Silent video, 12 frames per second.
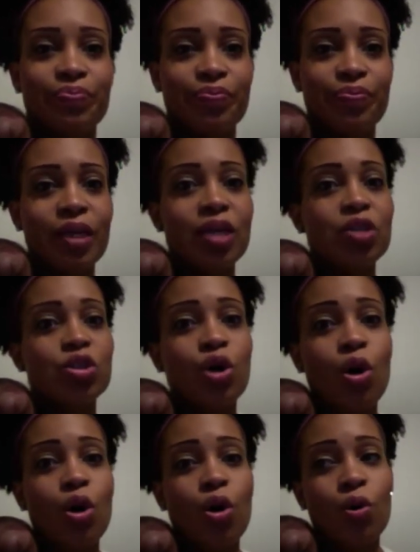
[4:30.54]

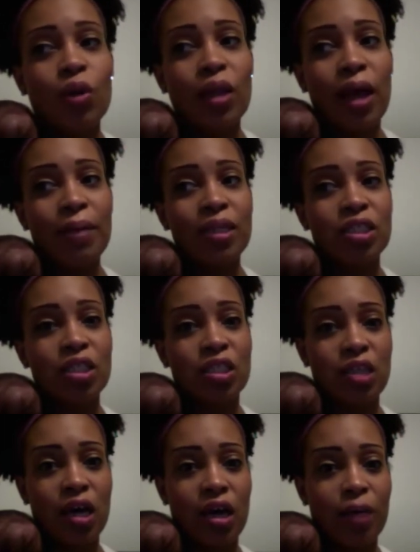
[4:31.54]
so let me just
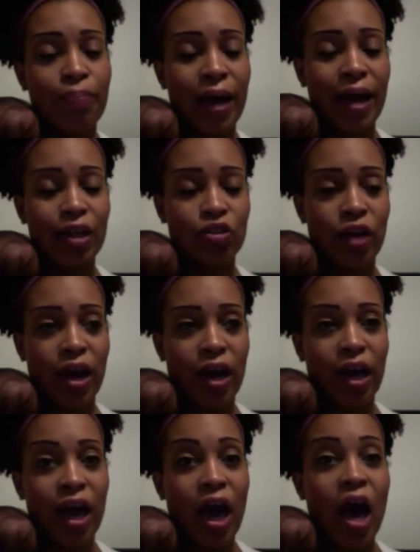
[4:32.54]
backtrack.
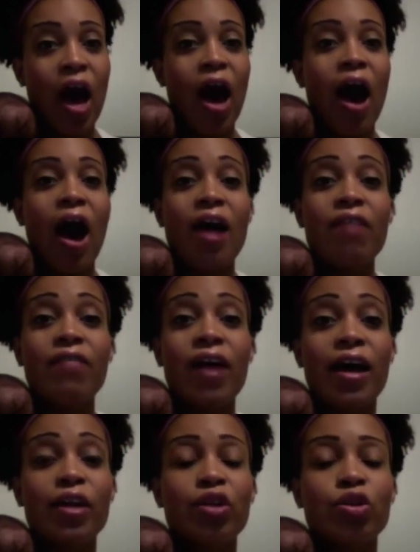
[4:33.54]
I've
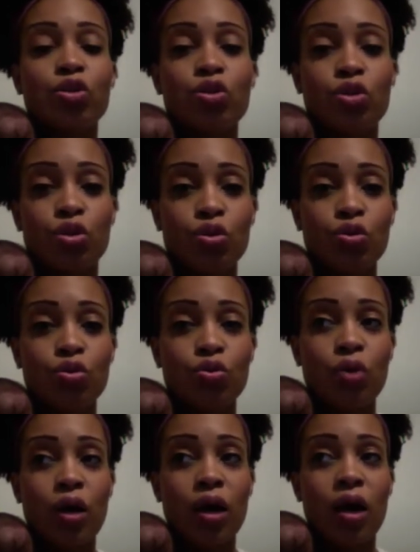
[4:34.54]
had 2
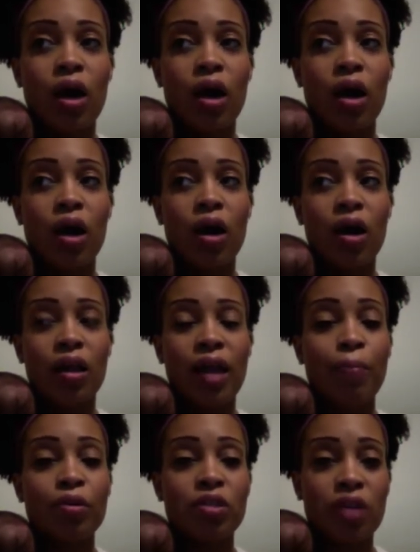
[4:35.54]

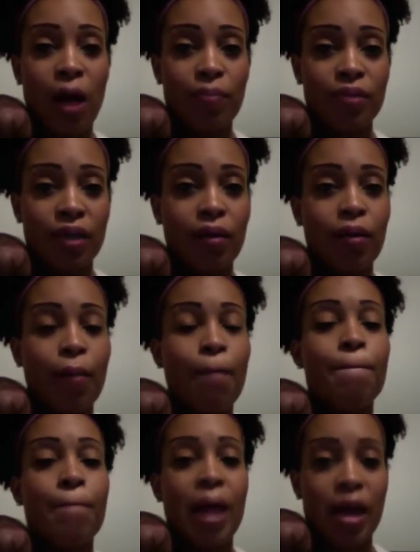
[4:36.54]
laparoscopic
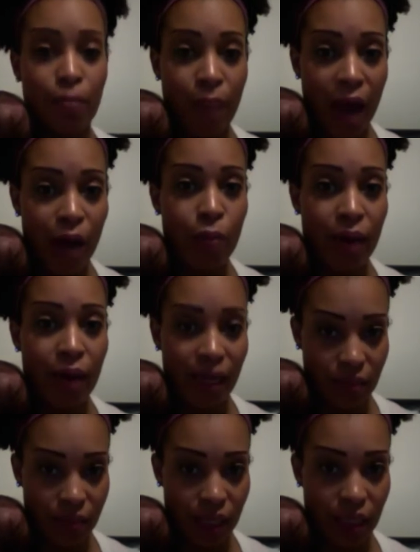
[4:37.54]

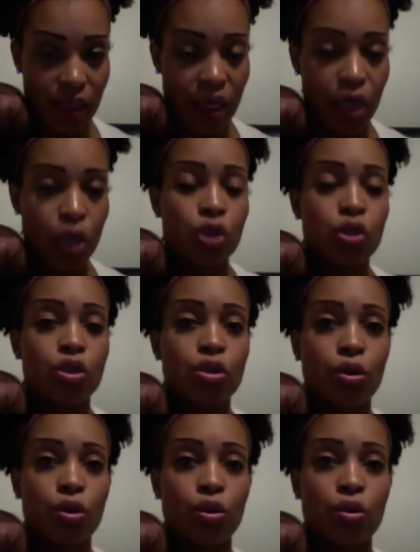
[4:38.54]
myomectomies.
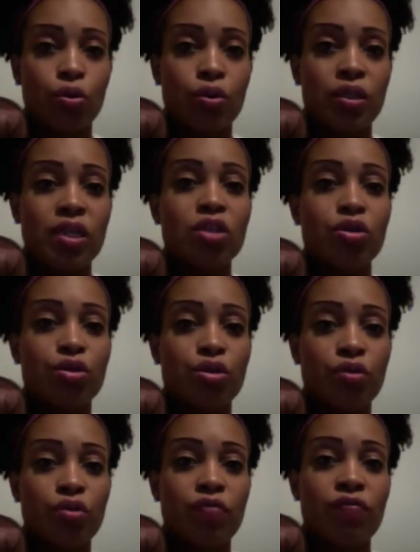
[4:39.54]
So these are
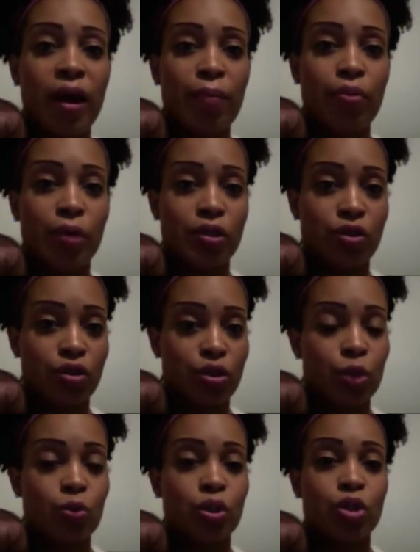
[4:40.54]
2 fibroid
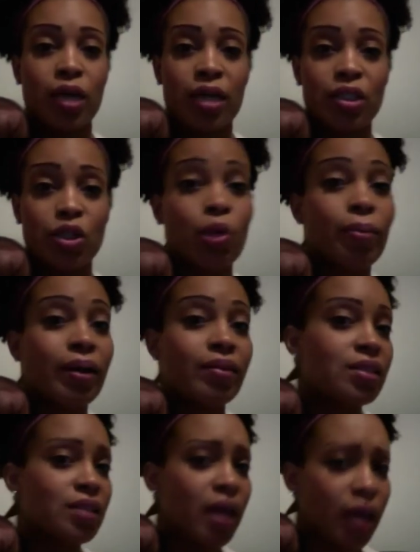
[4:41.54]
surgeries, which you guys know about. The
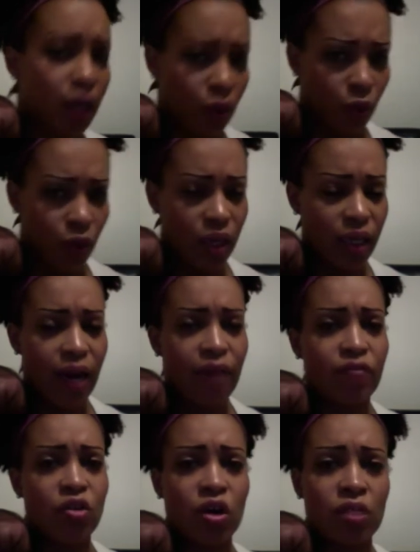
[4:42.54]
second one that I've
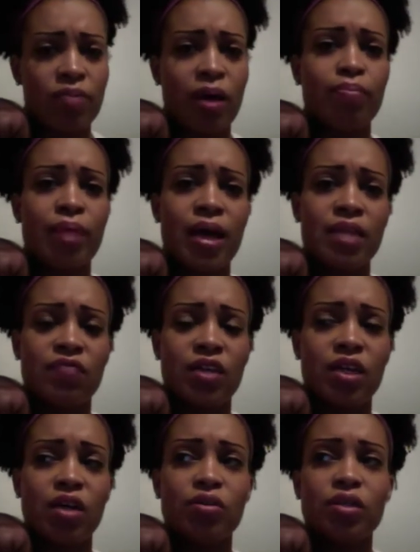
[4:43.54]
talked about in past
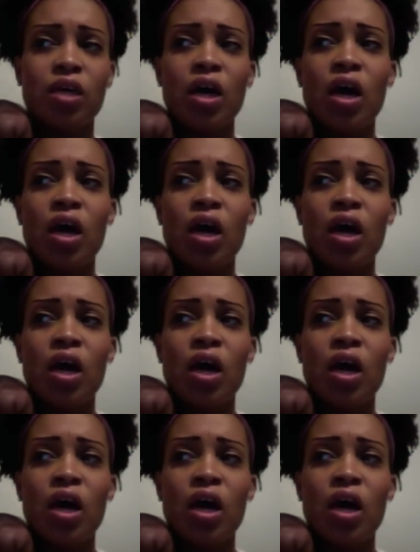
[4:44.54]
videos.